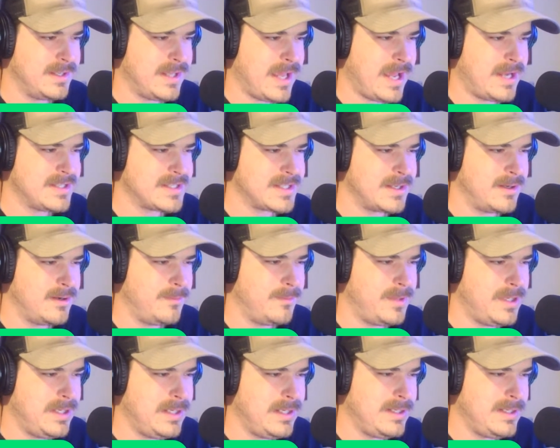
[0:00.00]
That is going to
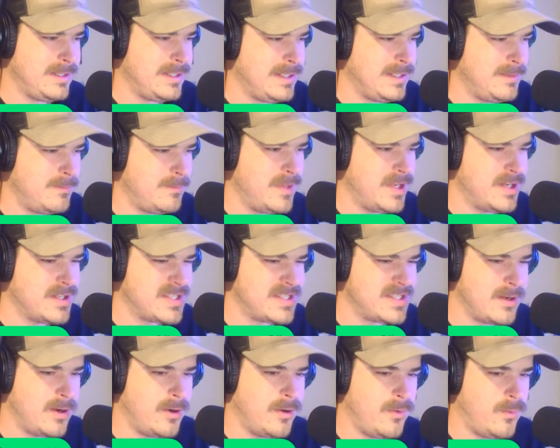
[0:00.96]
be the
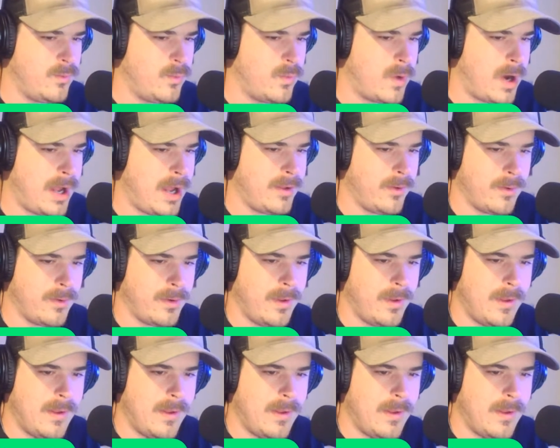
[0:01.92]
Minnesota Wild